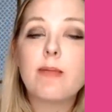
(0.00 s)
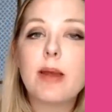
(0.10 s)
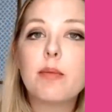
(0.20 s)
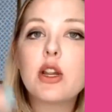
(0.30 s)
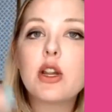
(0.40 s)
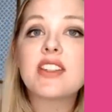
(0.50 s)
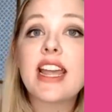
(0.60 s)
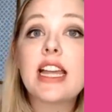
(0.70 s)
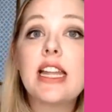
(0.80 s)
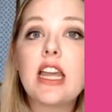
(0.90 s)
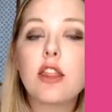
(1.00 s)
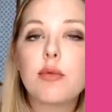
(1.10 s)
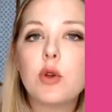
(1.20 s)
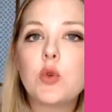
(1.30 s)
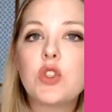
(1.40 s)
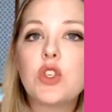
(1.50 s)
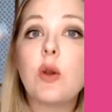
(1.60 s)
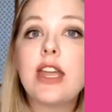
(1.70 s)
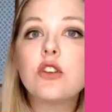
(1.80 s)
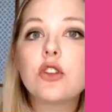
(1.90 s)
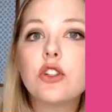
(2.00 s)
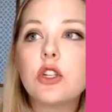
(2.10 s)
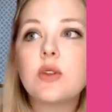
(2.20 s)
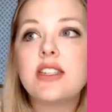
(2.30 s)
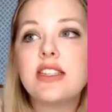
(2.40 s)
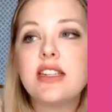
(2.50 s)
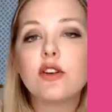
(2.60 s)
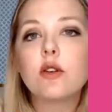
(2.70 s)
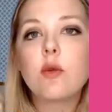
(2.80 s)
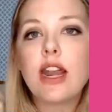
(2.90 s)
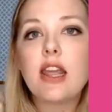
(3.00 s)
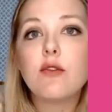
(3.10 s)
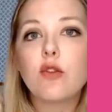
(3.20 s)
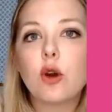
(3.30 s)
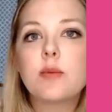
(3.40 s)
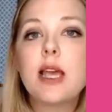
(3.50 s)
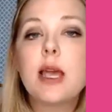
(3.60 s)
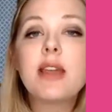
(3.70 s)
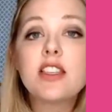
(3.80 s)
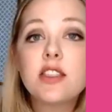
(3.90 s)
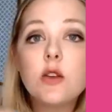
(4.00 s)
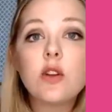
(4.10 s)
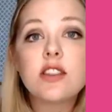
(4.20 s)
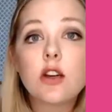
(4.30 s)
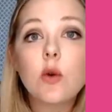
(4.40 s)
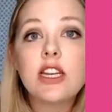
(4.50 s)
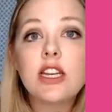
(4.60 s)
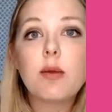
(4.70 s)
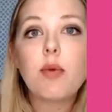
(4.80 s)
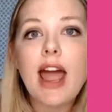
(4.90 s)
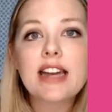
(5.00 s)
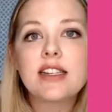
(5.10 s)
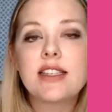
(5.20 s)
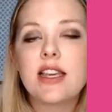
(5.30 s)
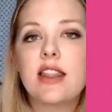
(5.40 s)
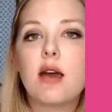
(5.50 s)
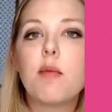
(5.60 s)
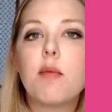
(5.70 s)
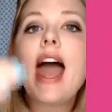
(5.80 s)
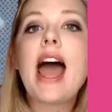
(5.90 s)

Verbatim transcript: Remember, you're cycling through. So you introduce different writing forms because students are going to be practicing them.